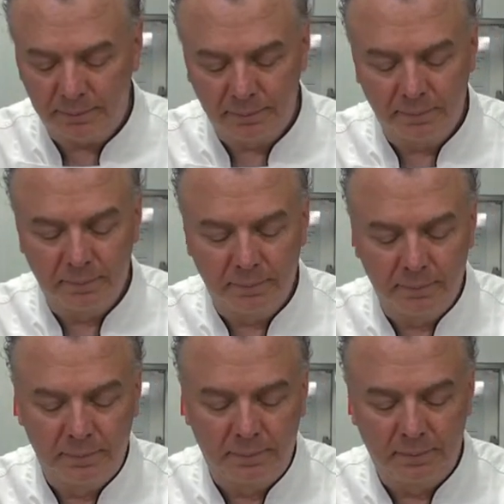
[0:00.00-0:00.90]

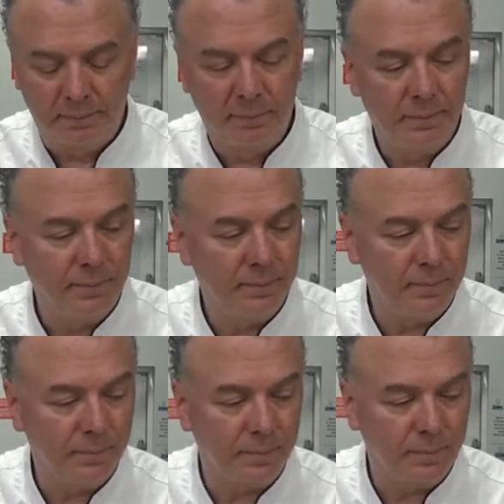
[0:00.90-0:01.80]

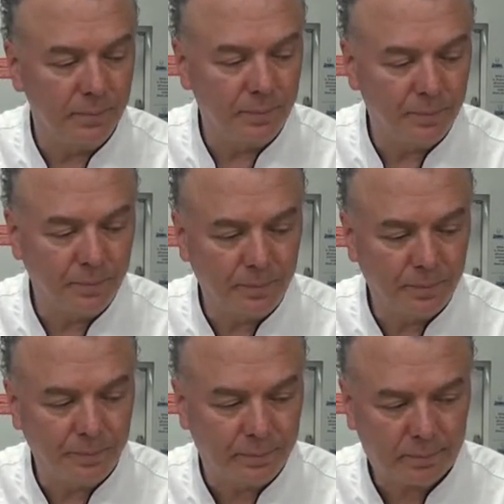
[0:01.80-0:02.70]

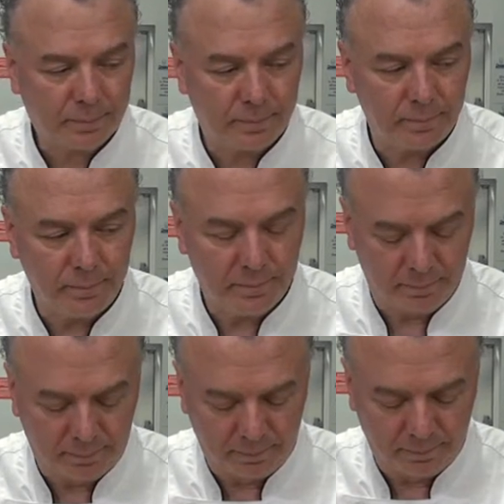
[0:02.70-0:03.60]
Nothing is said.